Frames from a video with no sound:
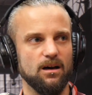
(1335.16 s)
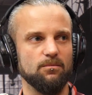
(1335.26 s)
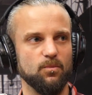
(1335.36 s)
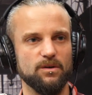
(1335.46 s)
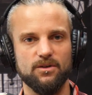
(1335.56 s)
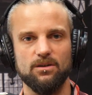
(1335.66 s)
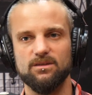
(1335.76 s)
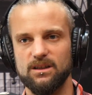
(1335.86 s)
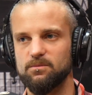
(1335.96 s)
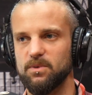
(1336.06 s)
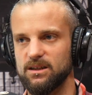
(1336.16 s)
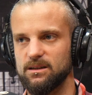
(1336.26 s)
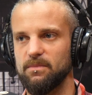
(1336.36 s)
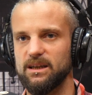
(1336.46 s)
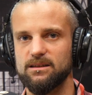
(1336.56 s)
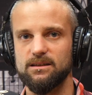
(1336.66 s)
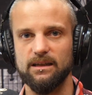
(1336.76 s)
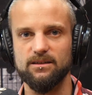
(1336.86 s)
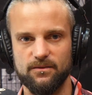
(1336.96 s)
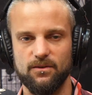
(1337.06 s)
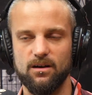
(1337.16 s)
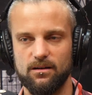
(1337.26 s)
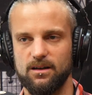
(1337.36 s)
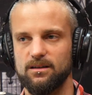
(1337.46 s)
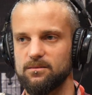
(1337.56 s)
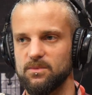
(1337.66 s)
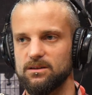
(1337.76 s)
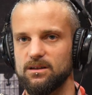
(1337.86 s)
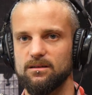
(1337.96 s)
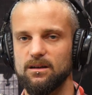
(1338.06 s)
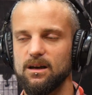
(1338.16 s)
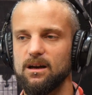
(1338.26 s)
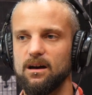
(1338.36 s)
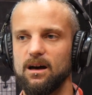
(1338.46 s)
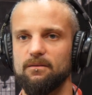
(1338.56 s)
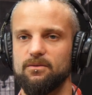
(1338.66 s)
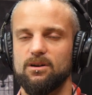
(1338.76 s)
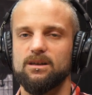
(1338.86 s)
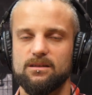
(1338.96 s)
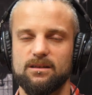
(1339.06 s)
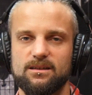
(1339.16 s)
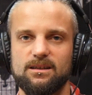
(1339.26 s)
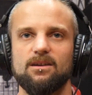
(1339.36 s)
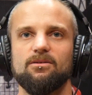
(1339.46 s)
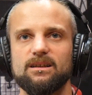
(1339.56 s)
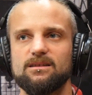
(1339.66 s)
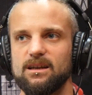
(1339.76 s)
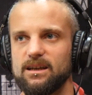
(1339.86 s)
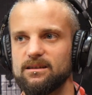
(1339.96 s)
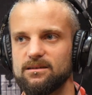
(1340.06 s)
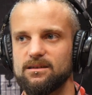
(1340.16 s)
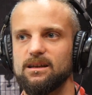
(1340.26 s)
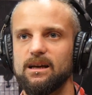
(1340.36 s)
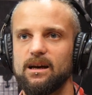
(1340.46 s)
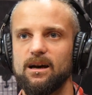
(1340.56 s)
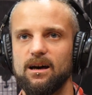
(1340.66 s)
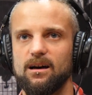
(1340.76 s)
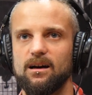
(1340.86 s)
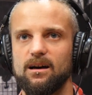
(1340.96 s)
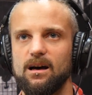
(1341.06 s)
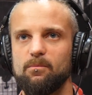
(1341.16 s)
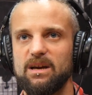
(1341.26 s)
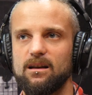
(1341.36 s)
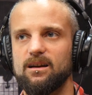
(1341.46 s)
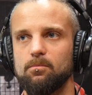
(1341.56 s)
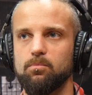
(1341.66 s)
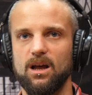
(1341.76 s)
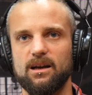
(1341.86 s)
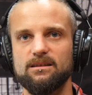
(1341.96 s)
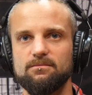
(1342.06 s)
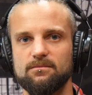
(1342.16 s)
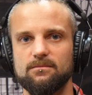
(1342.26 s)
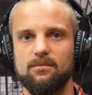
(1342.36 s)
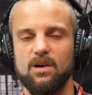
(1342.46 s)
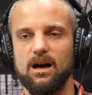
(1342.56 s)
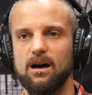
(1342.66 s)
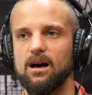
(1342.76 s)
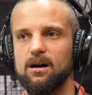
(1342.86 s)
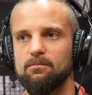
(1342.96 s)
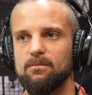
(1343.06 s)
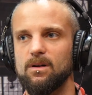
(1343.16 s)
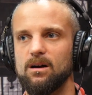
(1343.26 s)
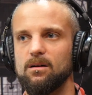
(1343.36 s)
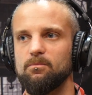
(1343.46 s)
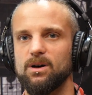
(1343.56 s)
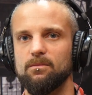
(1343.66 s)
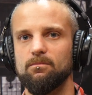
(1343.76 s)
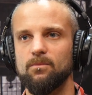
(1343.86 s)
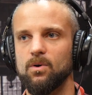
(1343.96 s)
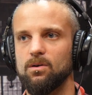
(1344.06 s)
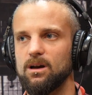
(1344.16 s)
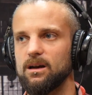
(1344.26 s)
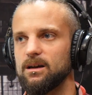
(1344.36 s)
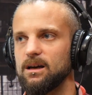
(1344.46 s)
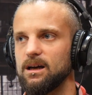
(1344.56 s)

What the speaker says: We've chosen this because it makes sense for our customers, and for us an accelerator is a bit like a plugin, but more like